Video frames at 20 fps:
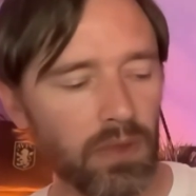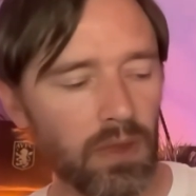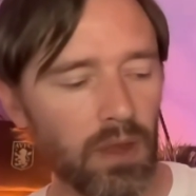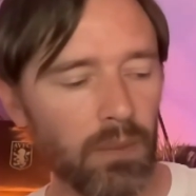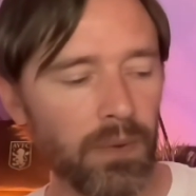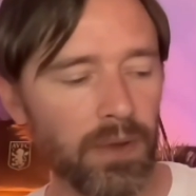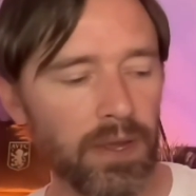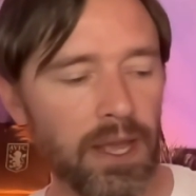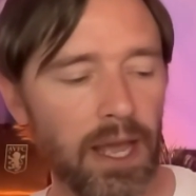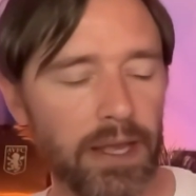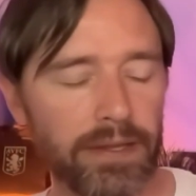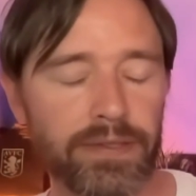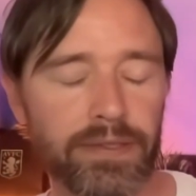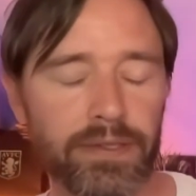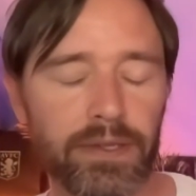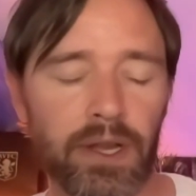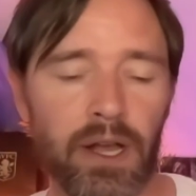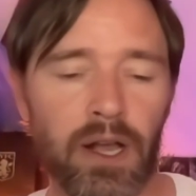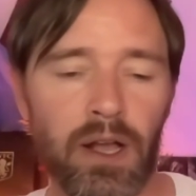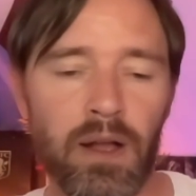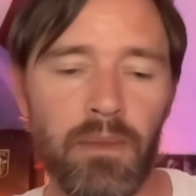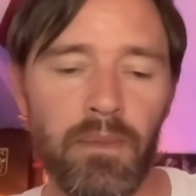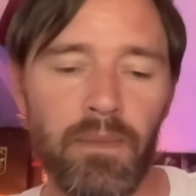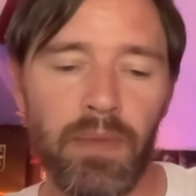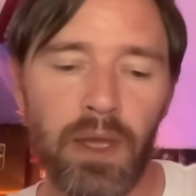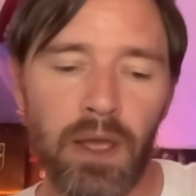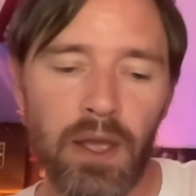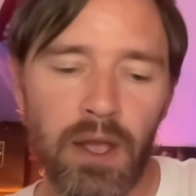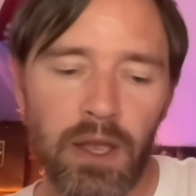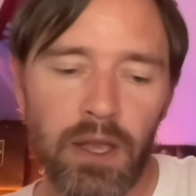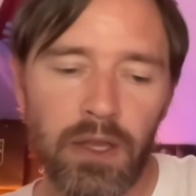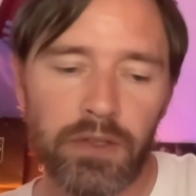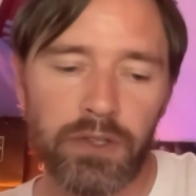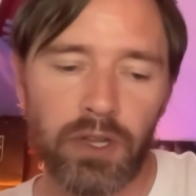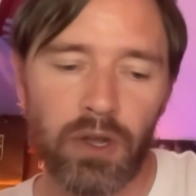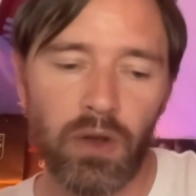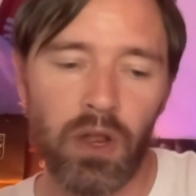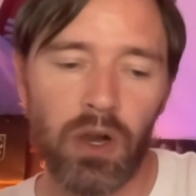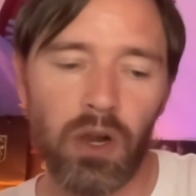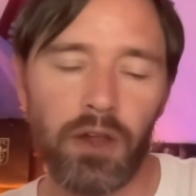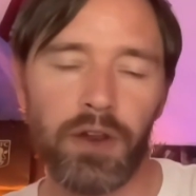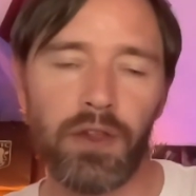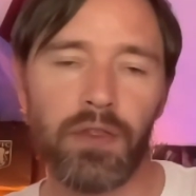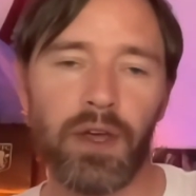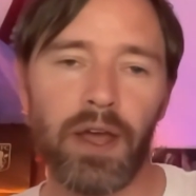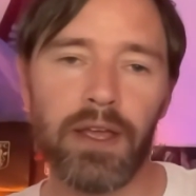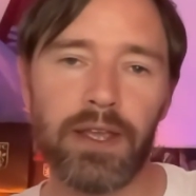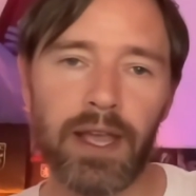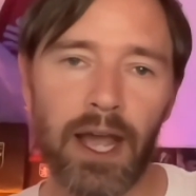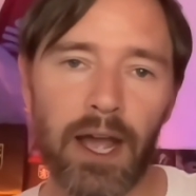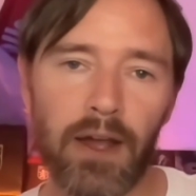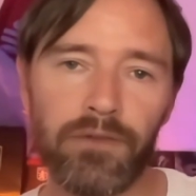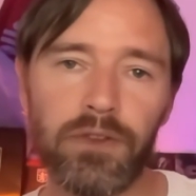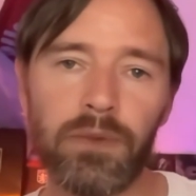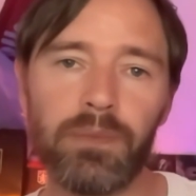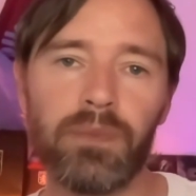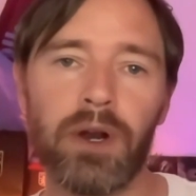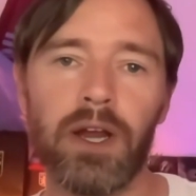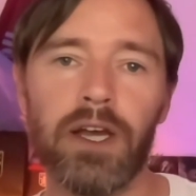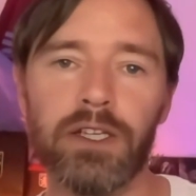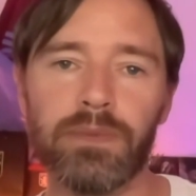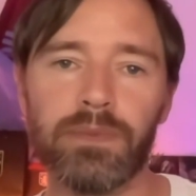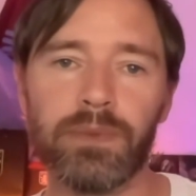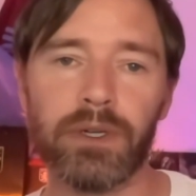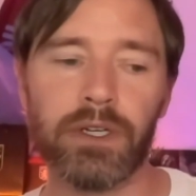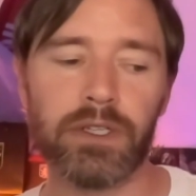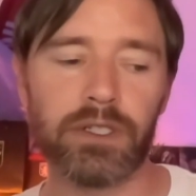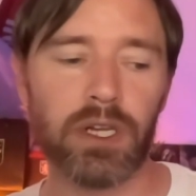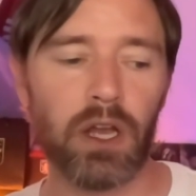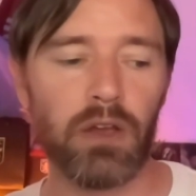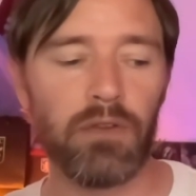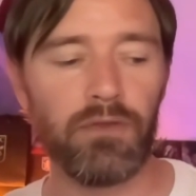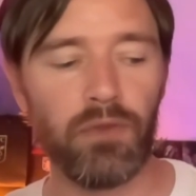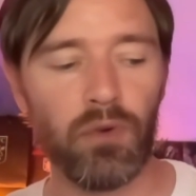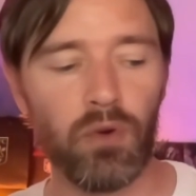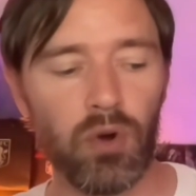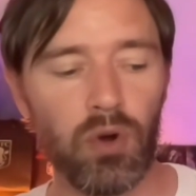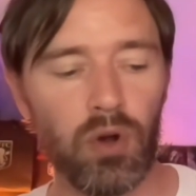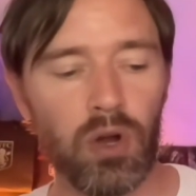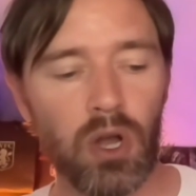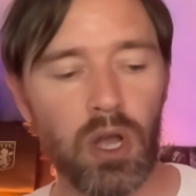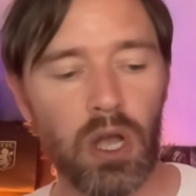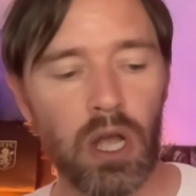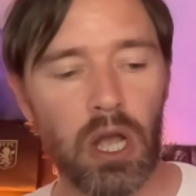But yes. So a lot of that you have to praise Purslow for.